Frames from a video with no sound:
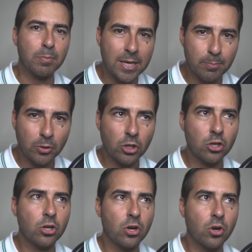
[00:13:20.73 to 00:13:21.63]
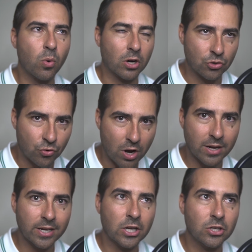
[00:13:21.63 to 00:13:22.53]
People who are
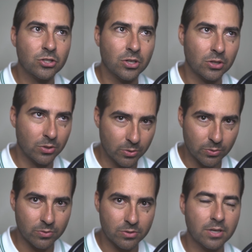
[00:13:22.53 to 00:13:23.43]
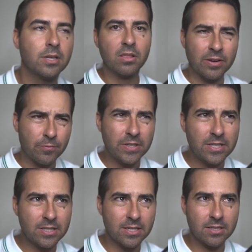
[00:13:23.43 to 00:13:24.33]
trying to lose. Like
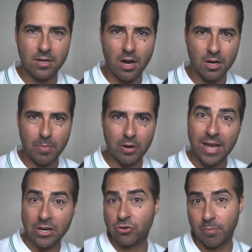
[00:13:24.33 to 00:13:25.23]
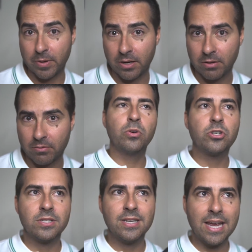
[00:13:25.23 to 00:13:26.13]
physicists talk about entropy, which
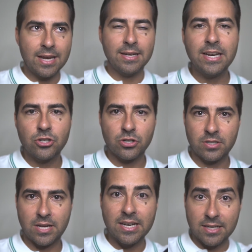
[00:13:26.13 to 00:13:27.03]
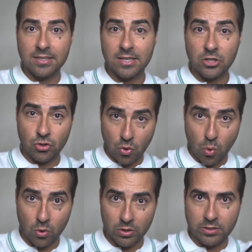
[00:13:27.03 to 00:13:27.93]
is na nature's tendency
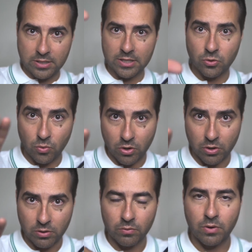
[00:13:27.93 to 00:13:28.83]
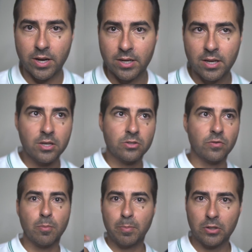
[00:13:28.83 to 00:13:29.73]
toward disorder, right? So
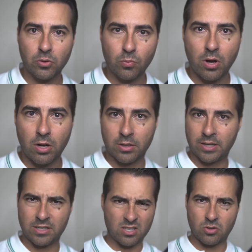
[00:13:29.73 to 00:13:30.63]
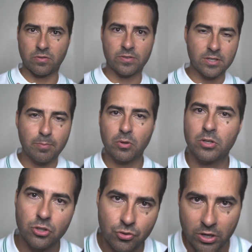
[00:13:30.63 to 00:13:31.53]
if you build a wall, it's a sort of simple
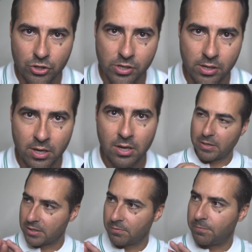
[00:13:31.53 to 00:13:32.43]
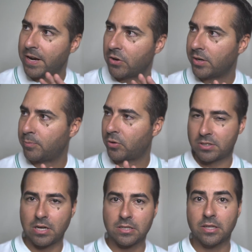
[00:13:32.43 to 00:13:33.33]
construction, but it's very
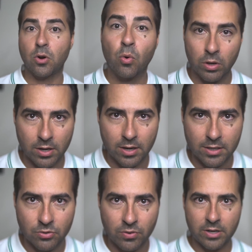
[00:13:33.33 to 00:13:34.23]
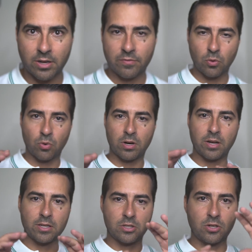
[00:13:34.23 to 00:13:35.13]
precisely organized, right? You have to
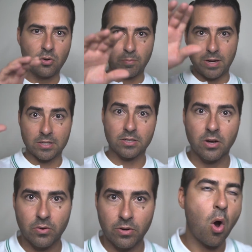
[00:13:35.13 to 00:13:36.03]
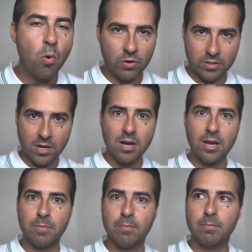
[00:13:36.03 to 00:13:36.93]
organize stone by stone. Over
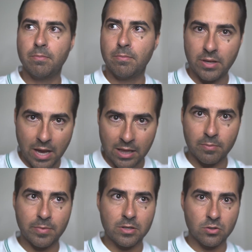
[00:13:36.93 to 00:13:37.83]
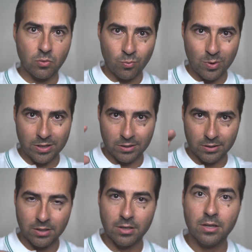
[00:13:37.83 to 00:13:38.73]
time, the elements
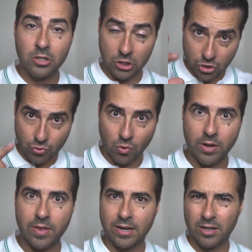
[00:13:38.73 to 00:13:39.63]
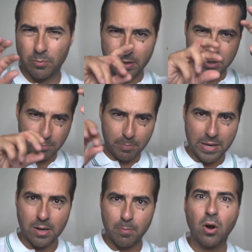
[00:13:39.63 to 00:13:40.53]
will destroy that. It'll it'll
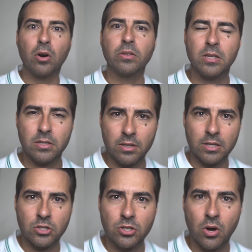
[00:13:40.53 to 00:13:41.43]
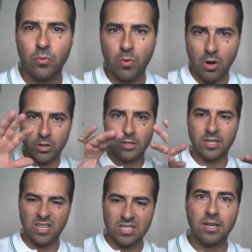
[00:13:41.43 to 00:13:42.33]
pick apart that that stone wall
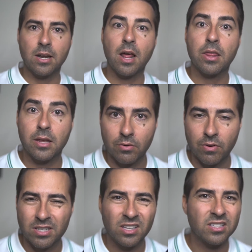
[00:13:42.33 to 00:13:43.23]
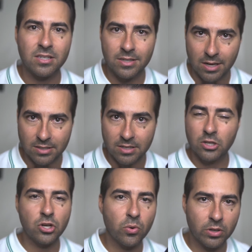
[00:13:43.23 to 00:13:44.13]
until it's nothing, right? Till it's dust.
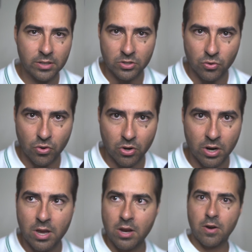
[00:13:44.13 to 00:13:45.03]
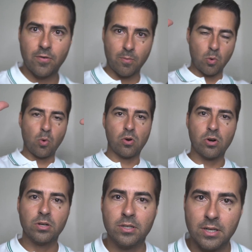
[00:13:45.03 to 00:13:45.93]
Total disorder from
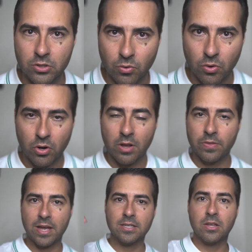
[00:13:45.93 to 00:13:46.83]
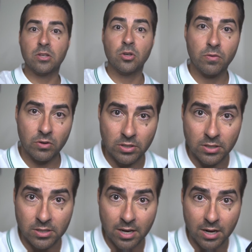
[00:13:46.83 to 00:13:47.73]
order disorder. That's how the universe is
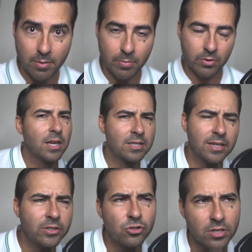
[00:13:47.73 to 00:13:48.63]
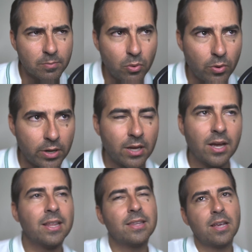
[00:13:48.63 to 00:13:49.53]
set up. It's an interesting point.
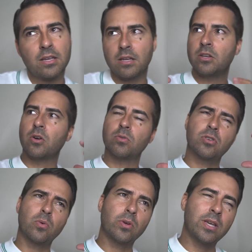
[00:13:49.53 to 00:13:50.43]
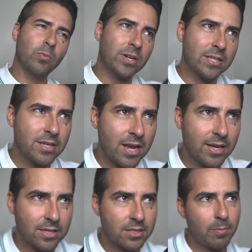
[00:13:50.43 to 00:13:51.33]
Uh, you know, so he, what he's saying
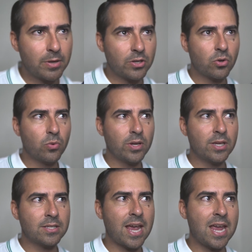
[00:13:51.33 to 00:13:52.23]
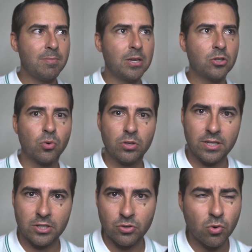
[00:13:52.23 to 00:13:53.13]
is somebody who is aiming toward
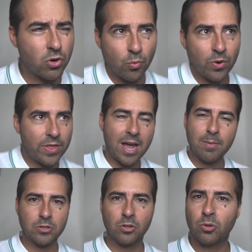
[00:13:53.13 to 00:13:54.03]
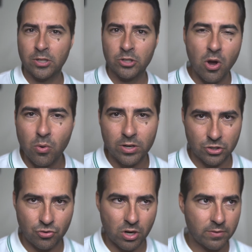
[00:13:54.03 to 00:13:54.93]
disorder with absolutely no
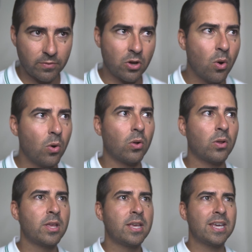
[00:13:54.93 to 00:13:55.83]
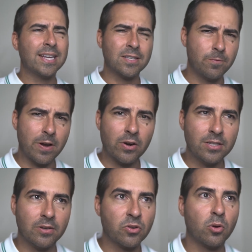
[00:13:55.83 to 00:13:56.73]
constructive goal is a very
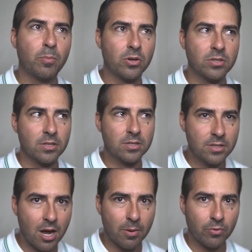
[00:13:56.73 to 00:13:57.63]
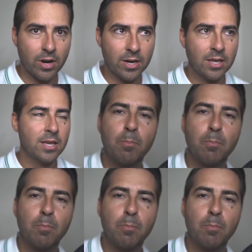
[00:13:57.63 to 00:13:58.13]
difficult person to stop, right?